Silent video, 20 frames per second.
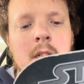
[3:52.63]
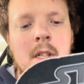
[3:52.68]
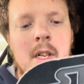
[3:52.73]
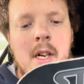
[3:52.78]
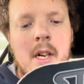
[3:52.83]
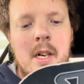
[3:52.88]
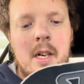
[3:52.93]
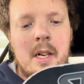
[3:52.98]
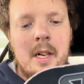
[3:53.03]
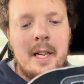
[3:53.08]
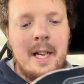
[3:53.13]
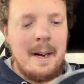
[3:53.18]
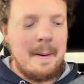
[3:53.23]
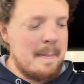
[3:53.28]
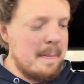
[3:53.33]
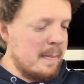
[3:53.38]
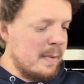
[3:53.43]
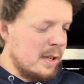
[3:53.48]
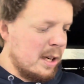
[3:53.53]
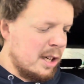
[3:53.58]
So
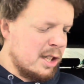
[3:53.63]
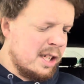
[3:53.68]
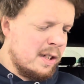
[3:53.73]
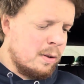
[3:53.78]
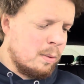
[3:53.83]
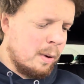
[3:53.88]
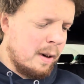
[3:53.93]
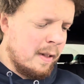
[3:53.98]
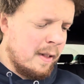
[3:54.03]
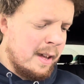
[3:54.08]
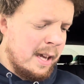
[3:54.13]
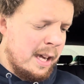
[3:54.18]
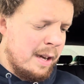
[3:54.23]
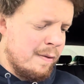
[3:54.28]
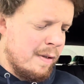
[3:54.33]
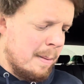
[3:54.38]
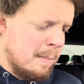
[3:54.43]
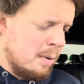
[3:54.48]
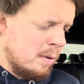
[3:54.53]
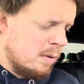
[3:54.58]
I shared one of the
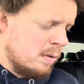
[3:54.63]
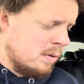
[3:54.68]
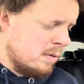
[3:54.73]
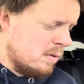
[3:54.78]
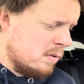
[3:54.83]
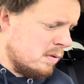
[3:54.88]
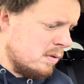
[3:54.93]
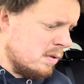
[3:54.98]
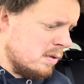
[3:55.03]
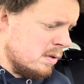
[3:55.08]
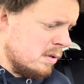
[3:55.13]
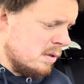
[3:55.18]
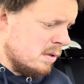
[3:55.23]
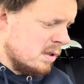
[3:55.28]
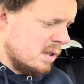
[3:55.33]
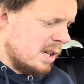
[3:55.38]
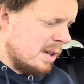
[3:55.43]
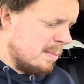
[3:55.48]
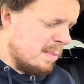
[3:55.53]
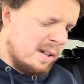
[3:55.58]
Rebel
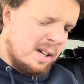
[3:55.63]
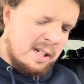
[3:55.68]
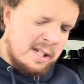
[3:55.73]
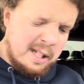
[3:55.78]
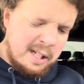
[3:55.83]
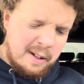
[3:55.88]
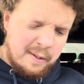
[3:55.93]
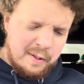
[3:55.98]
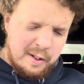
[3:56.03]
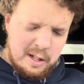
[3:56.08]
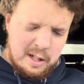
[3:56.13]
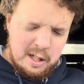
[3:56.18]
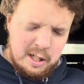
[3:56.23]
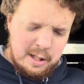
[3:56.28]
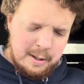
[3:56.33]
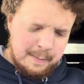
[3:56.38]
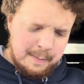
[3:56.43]
Commanders, I think.